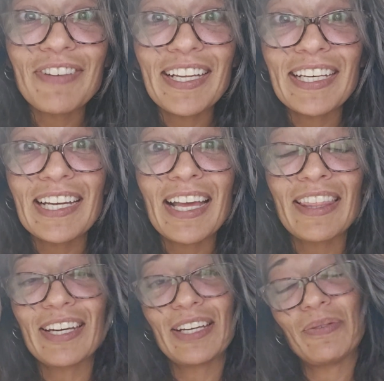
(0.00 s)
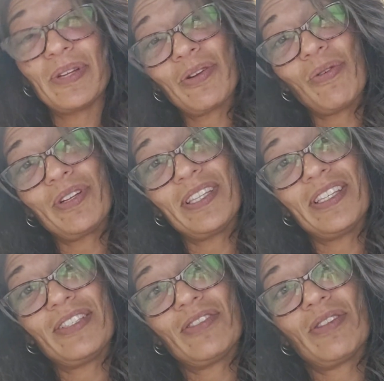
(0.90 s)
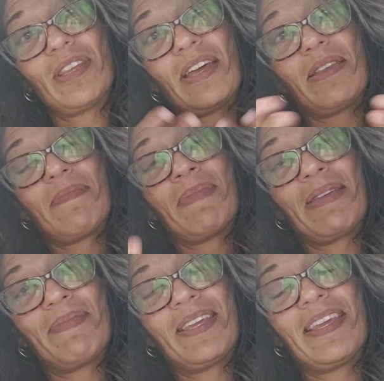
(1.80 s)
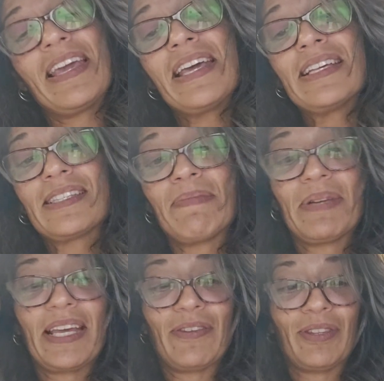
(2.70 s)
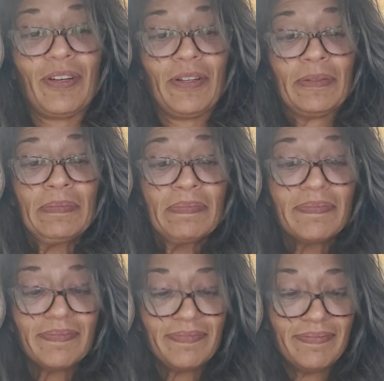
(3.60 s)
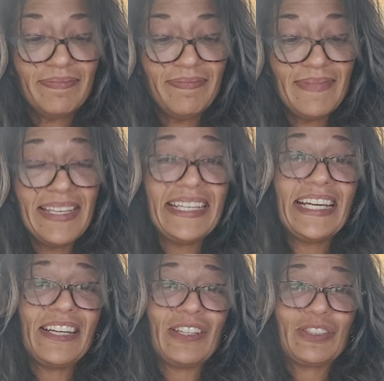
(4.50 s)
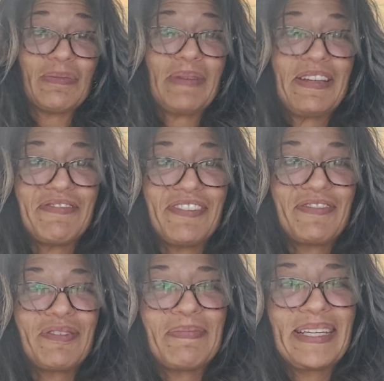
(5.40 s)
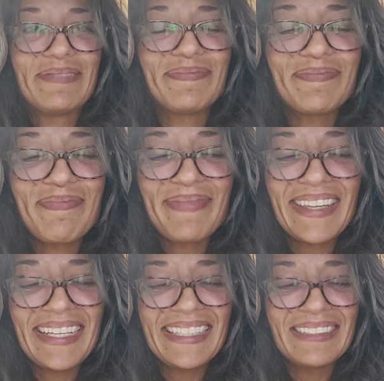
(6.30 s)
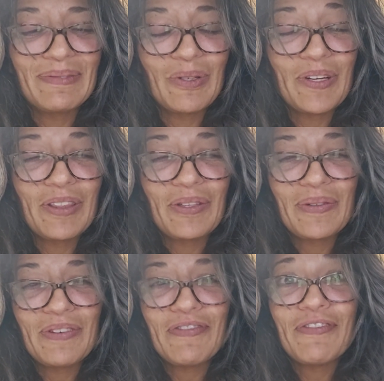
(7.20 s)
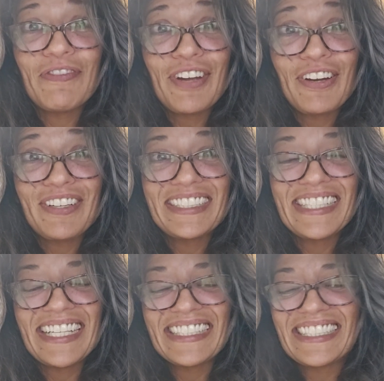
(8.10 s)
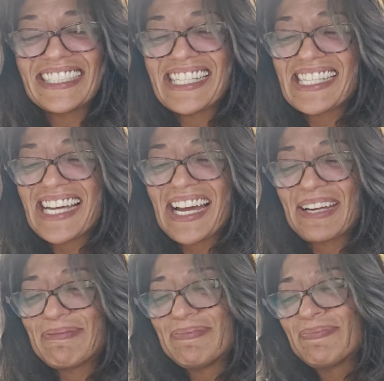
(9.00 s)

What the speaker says: And I thought I'd record this so that maybe somebody out there can also benefit from it. I'm going through a very challenging time.